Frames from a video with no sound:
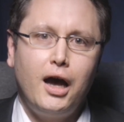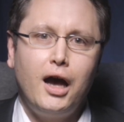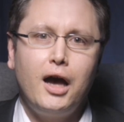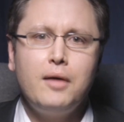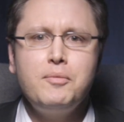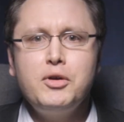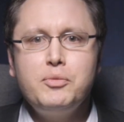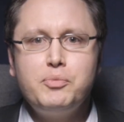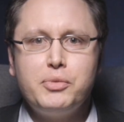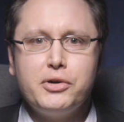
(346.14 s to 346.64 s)

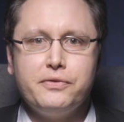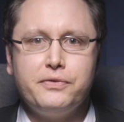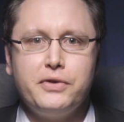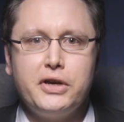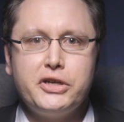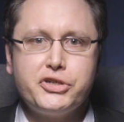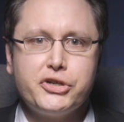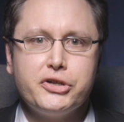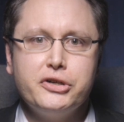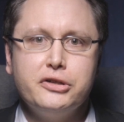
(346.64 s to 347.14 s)
I'm a
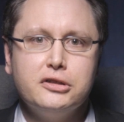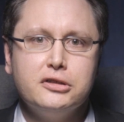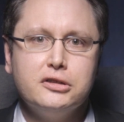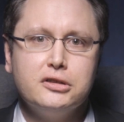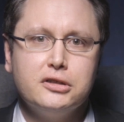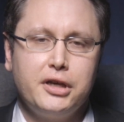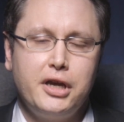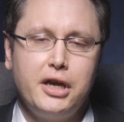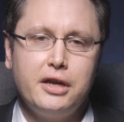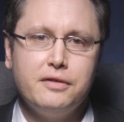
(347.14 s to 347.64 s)

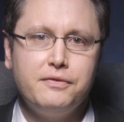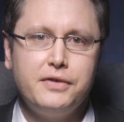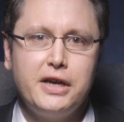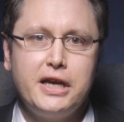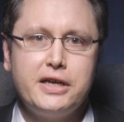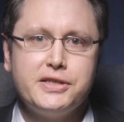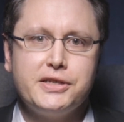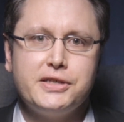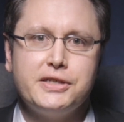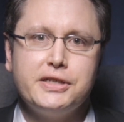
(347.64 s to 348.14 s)
professional
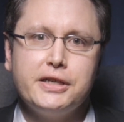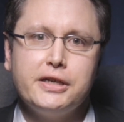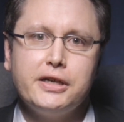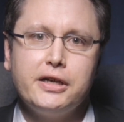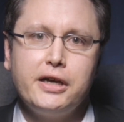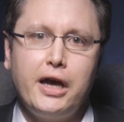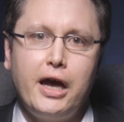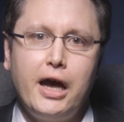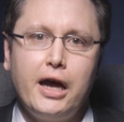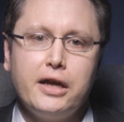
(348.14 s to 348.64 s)

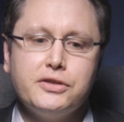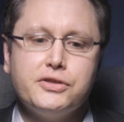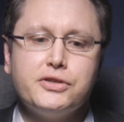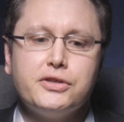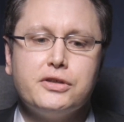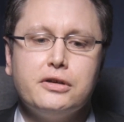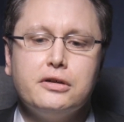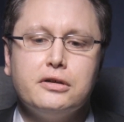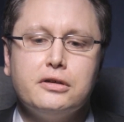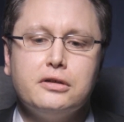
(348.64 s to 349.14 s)
investor, and
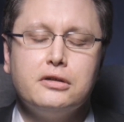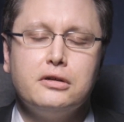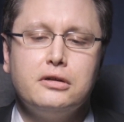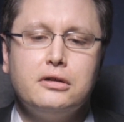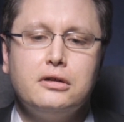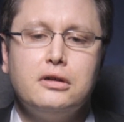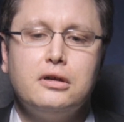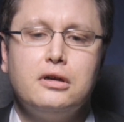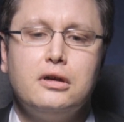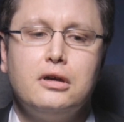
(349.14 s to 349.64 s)
so
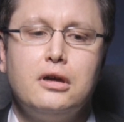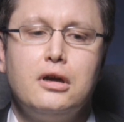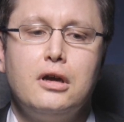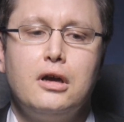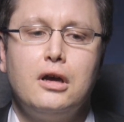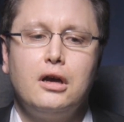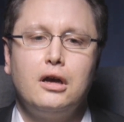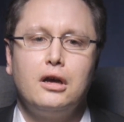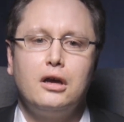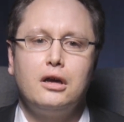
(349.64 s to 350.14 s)

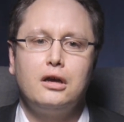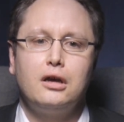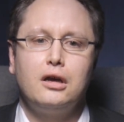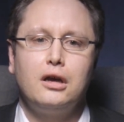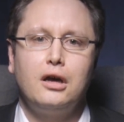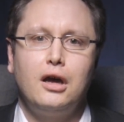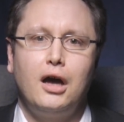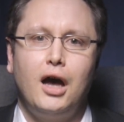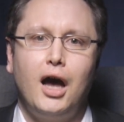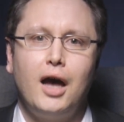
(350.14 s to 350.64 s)

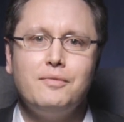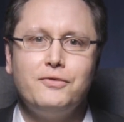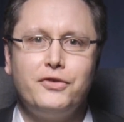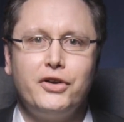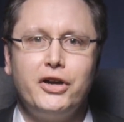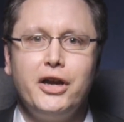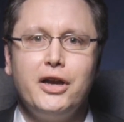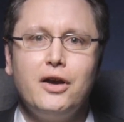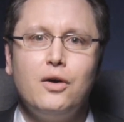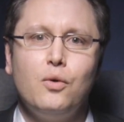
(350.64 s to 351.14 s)
I'm
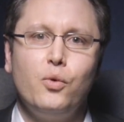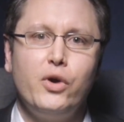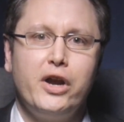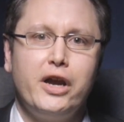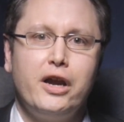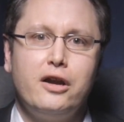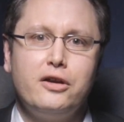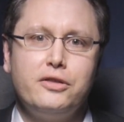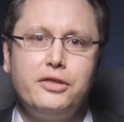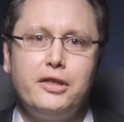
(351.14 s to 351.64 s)
very
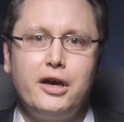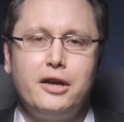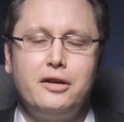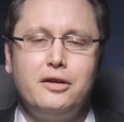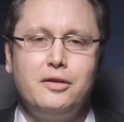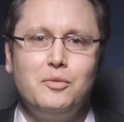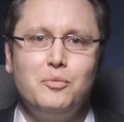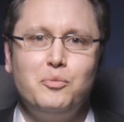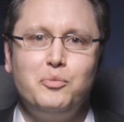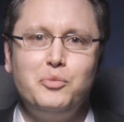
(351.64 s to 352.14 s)
aware that
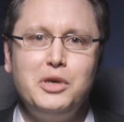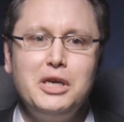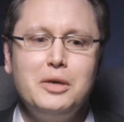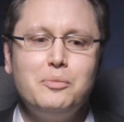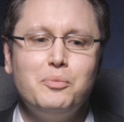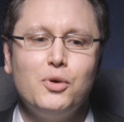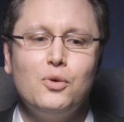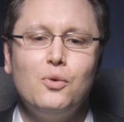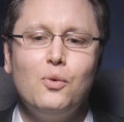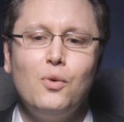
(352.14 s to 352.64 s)

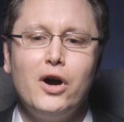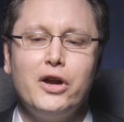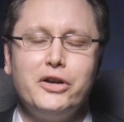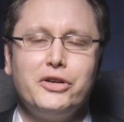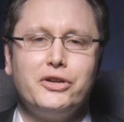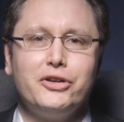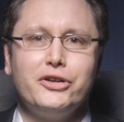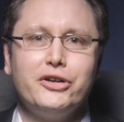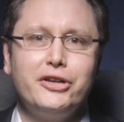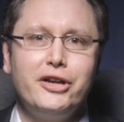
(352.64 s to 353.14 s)
people
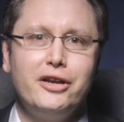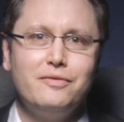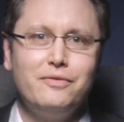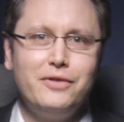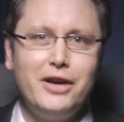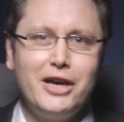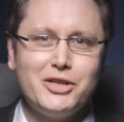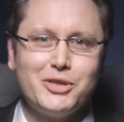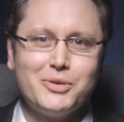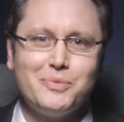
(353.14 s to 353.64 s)
want good
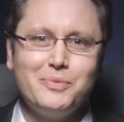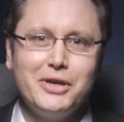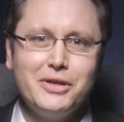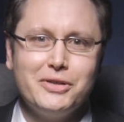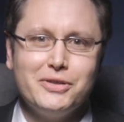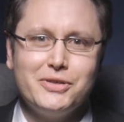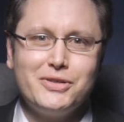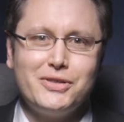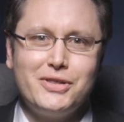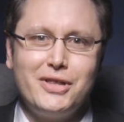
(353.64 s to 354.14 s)

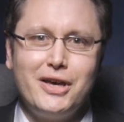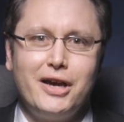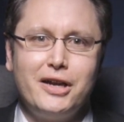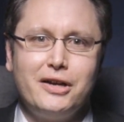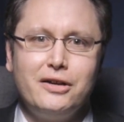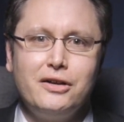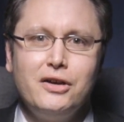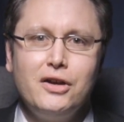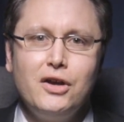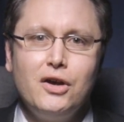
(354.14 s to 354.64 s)
investments that
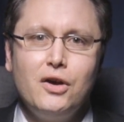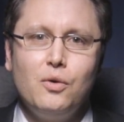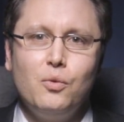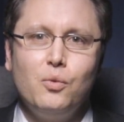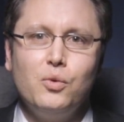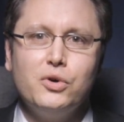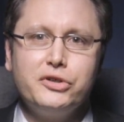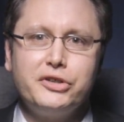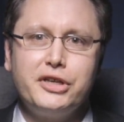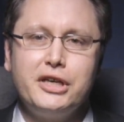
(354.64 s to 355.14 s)

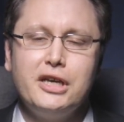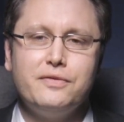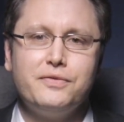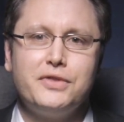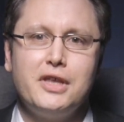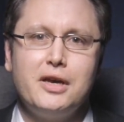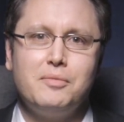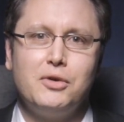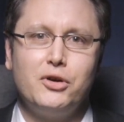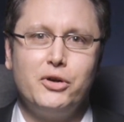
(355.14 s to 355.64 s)
will
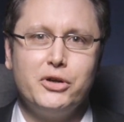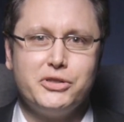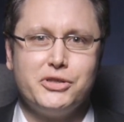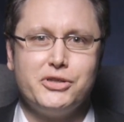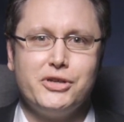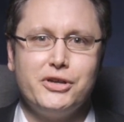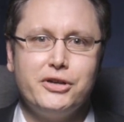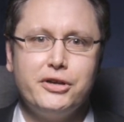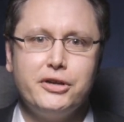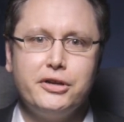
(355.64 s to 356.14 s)
give them a
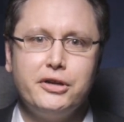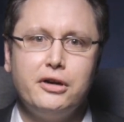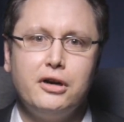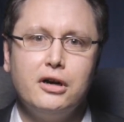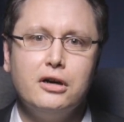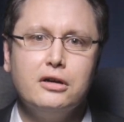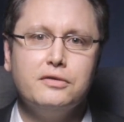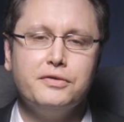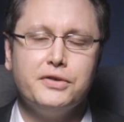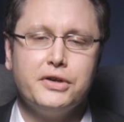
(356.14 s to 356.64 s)
return
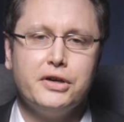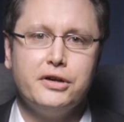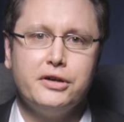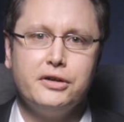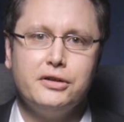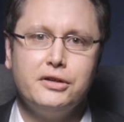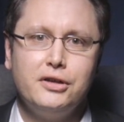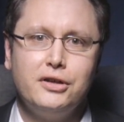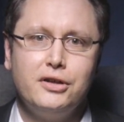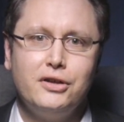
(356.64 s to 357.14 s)

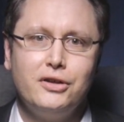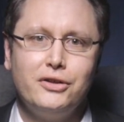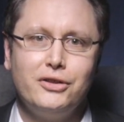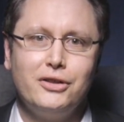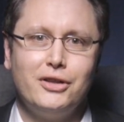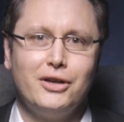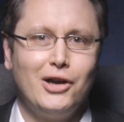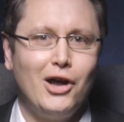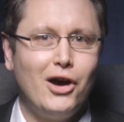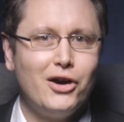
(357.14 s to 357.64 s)
over
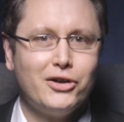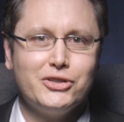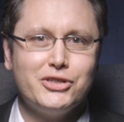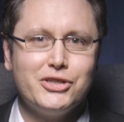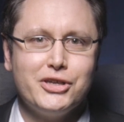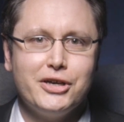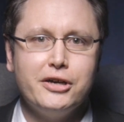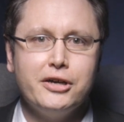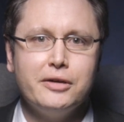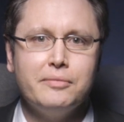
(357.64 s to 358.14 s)
the long
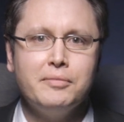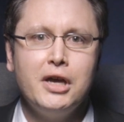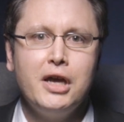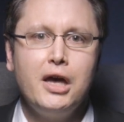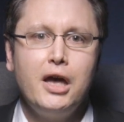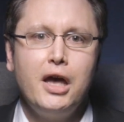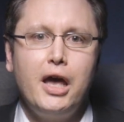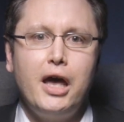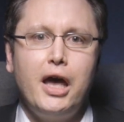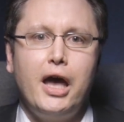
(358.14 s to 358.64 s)
term.
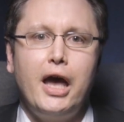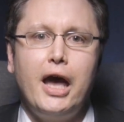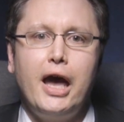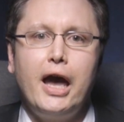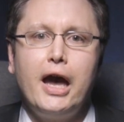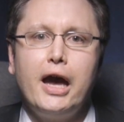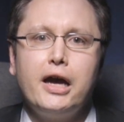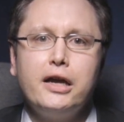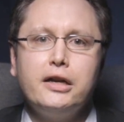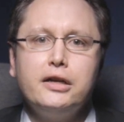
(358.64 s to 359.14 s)

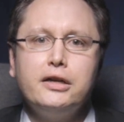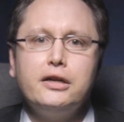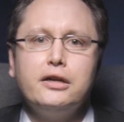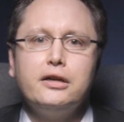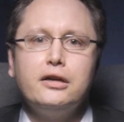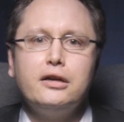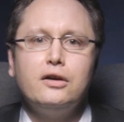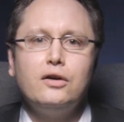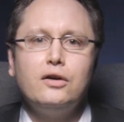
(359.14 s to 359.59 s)
And